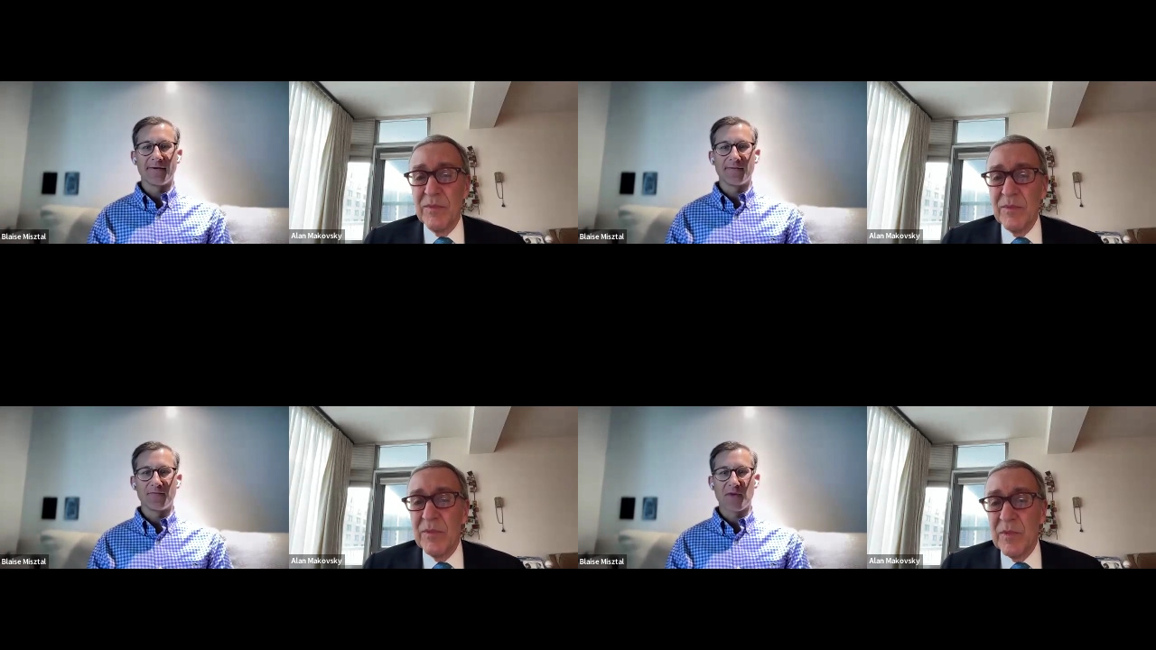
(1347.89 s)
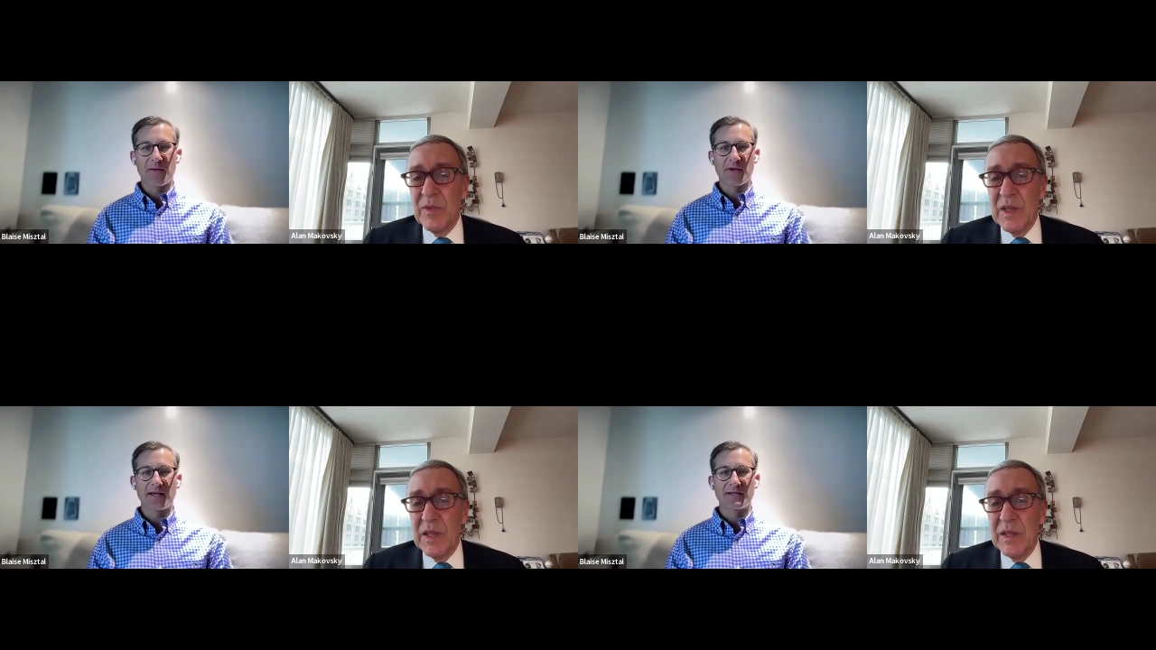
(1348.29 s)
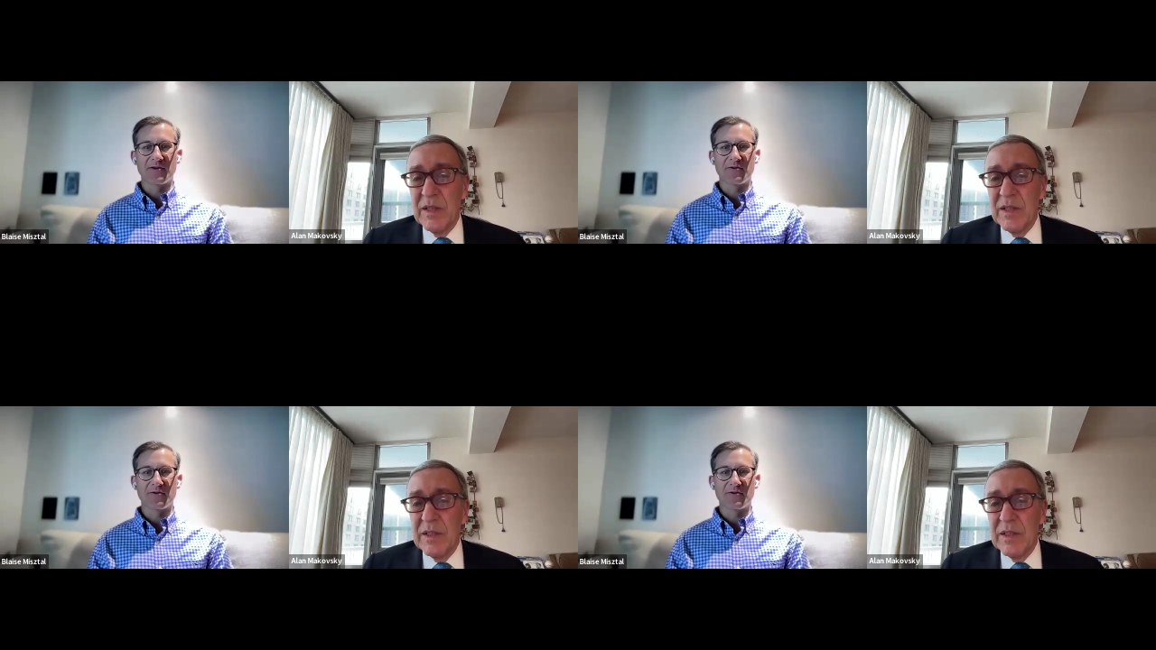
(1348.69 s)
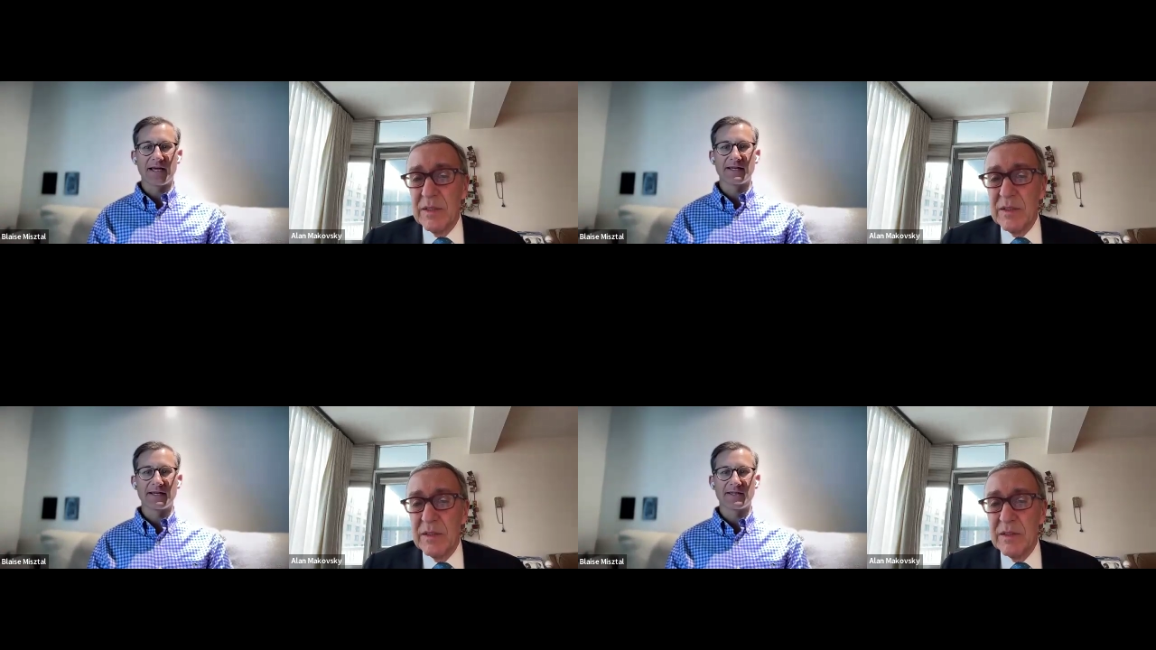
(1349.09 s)
Speaker 1: Uh, maybe, as you
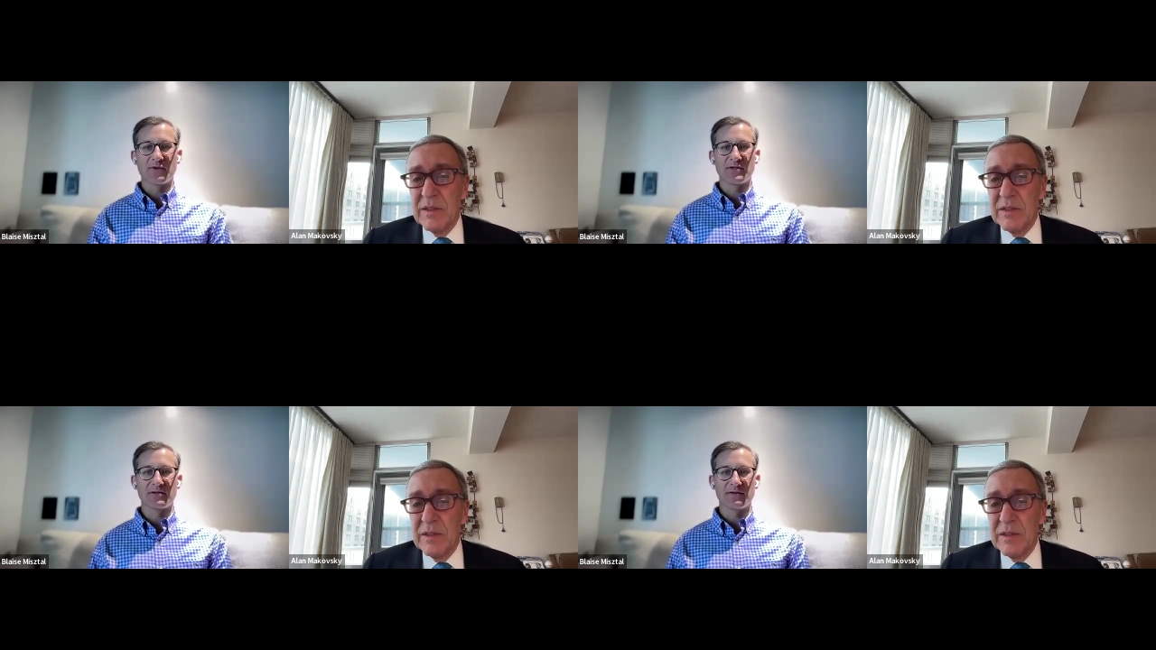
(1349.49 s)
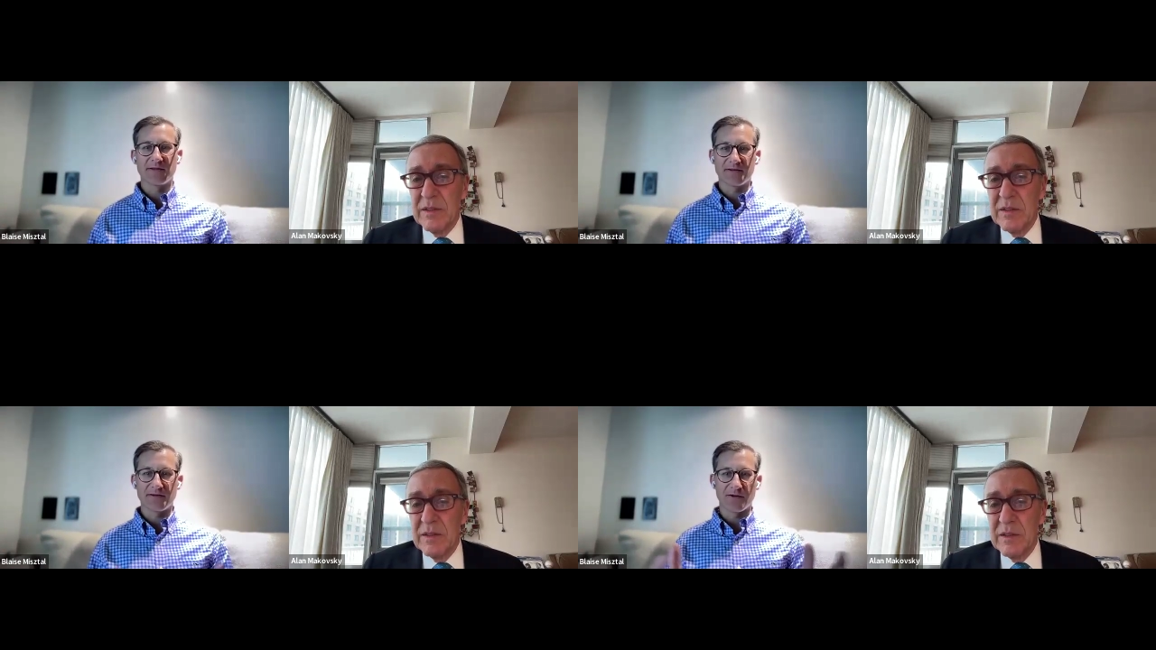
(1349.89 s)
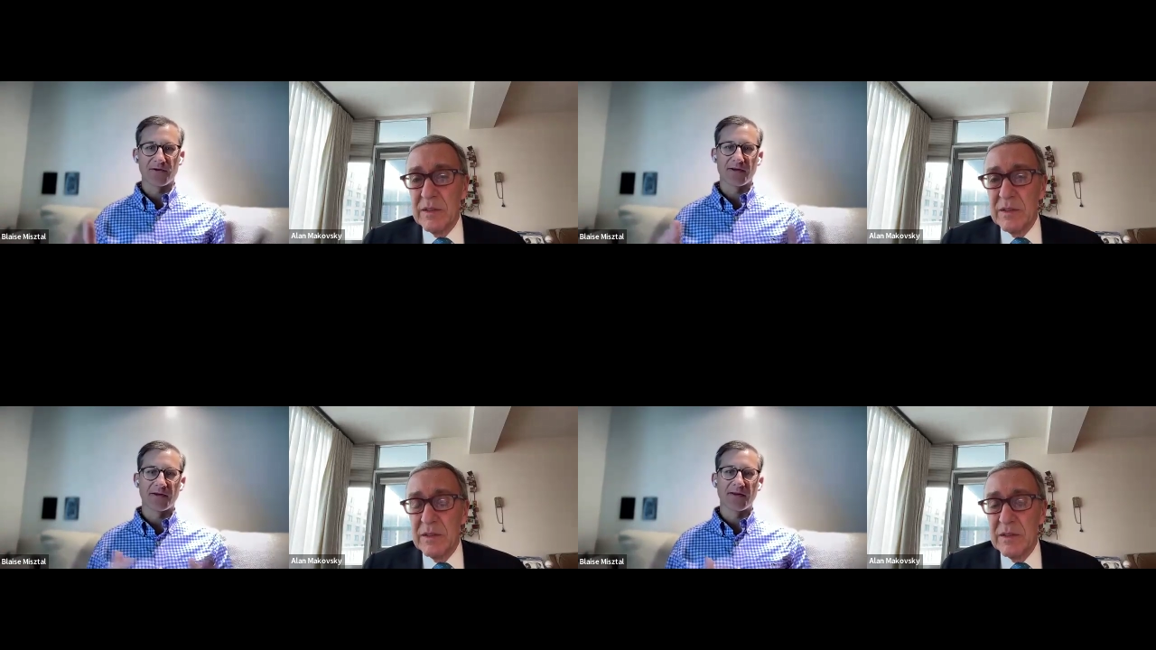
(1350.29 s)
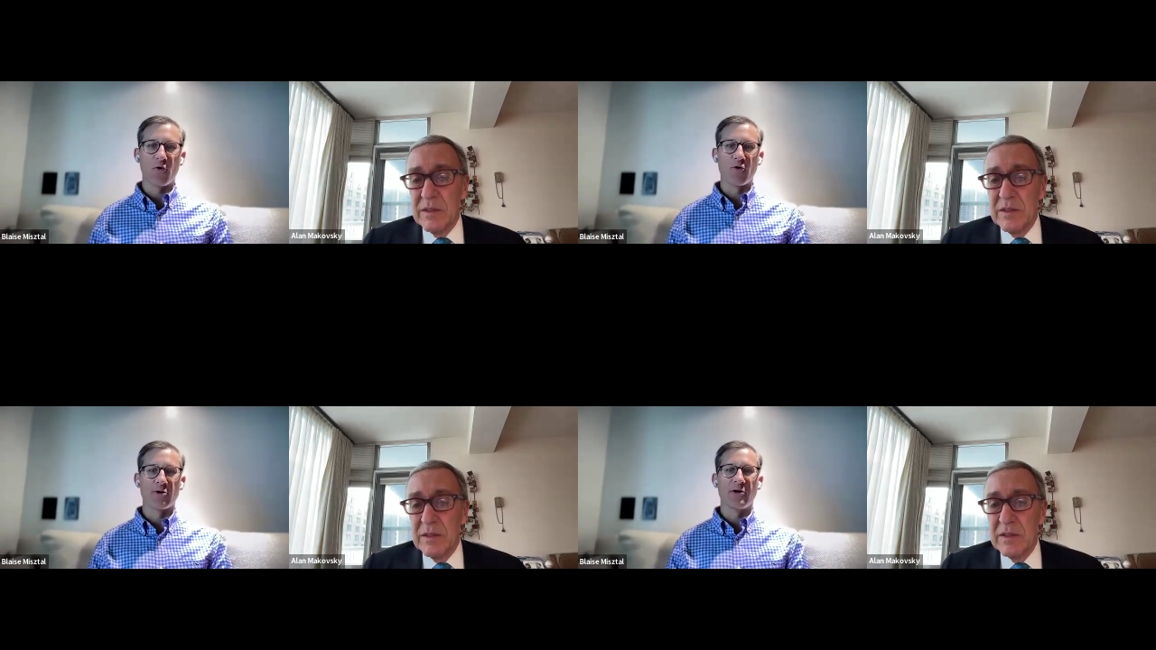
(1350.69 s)
said, he's been, uh, you know,
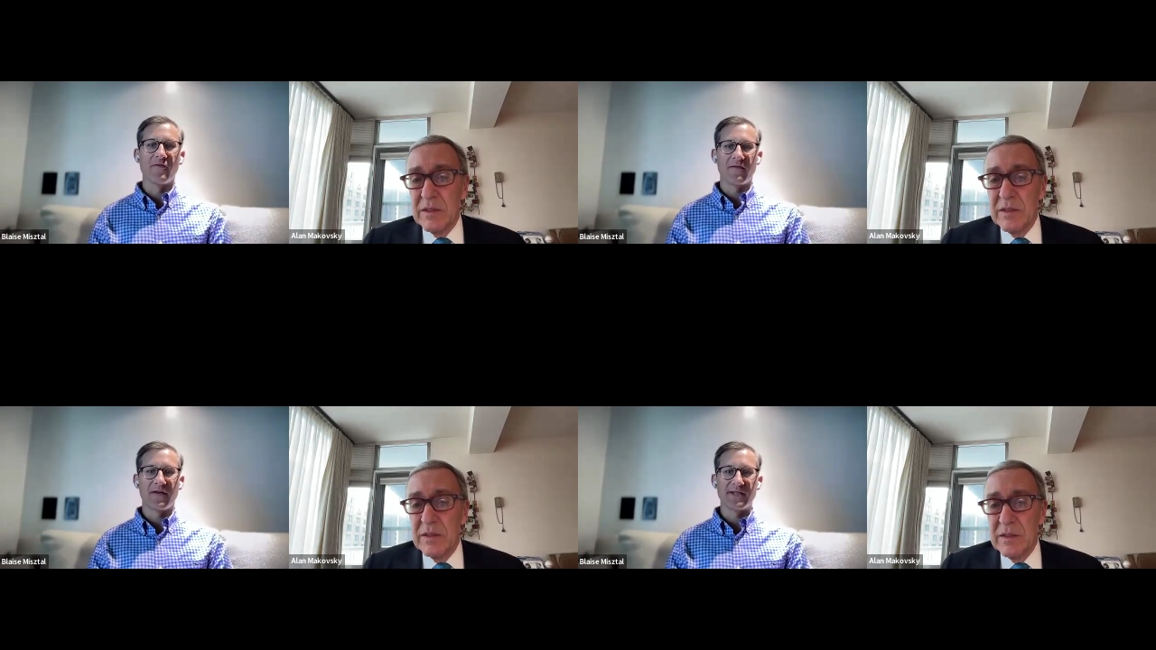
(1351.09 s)
the, the aura of